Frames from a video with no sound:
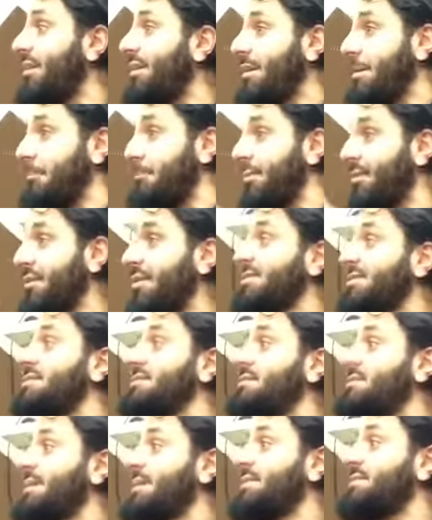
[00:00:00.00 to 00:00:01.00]
and
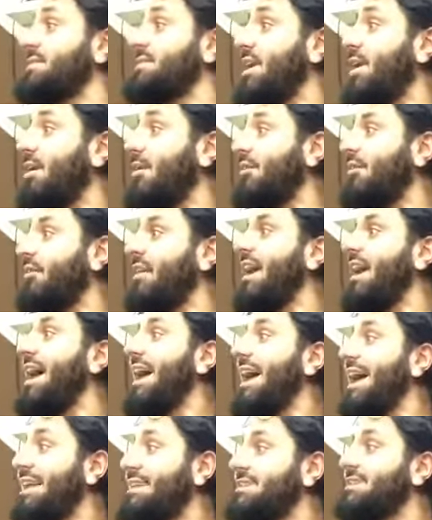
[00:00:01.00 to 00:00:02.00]
empiricism in itself
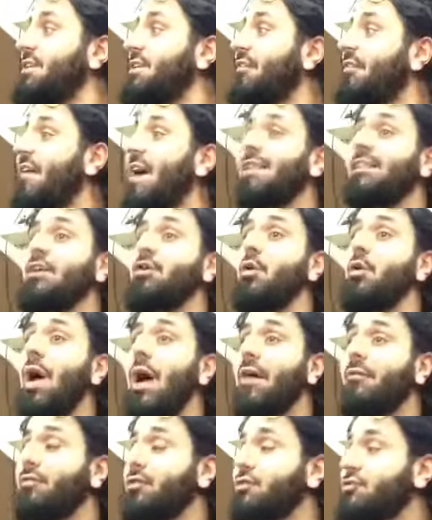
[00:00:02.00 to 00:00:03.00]
is the fact that you
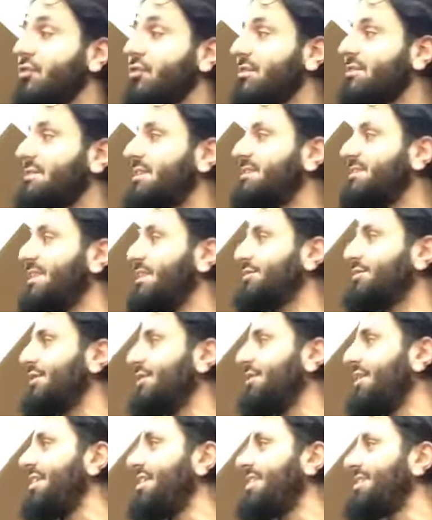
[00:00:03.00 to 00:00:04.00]
have to trust the say-so
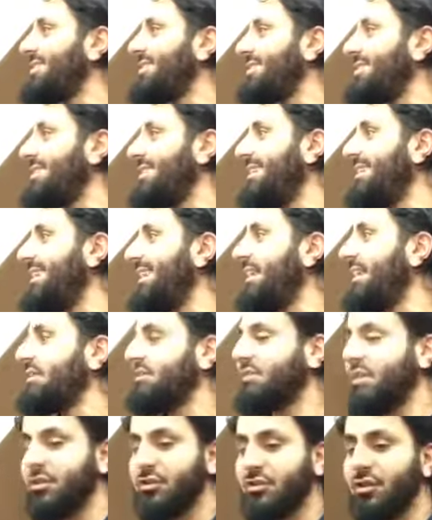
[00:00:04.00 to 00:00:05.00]
of others.
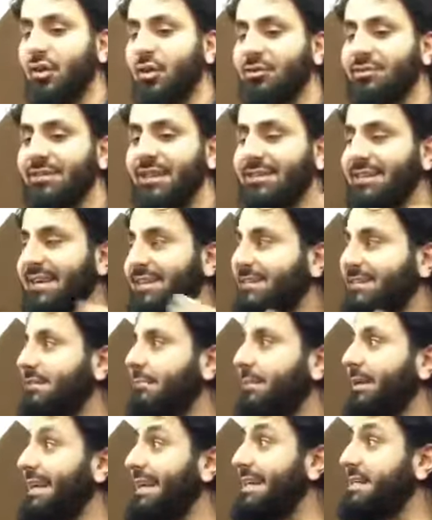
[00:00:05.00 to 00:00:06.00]
So it shows that
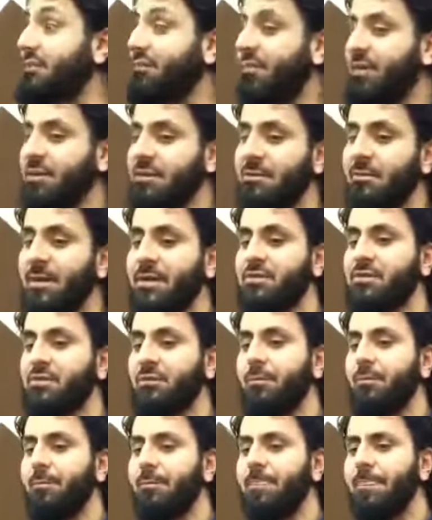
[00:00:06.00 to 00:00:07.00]
testimony is fundamental.
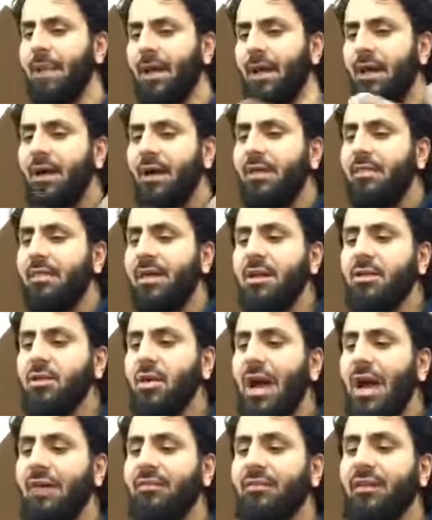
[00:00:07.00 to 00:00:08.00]
Then
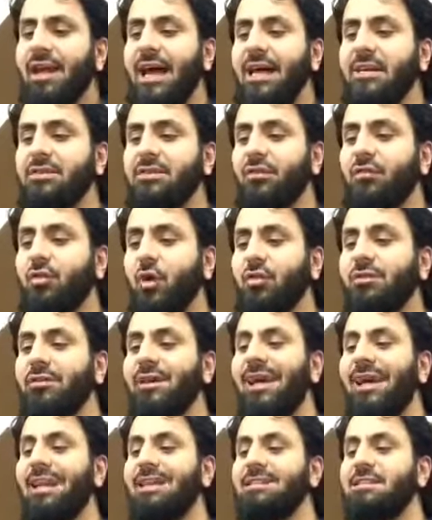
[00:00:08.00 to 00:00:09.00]
you have the likes of Dr.
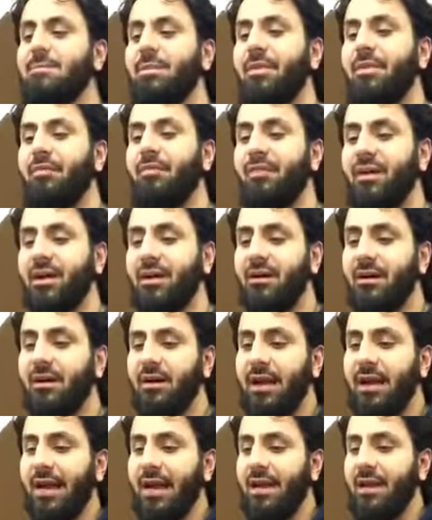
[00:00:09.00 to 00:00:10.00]
Elizabeth
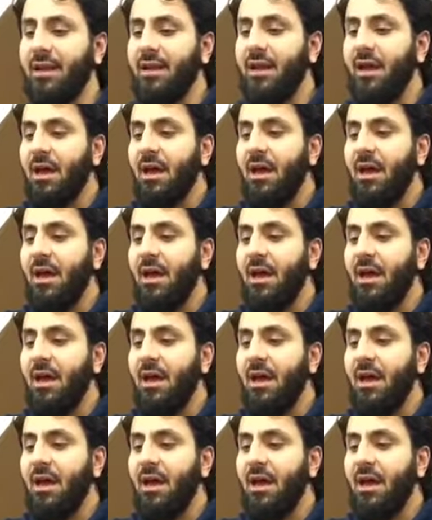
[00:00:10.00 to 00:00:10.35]
Fricker in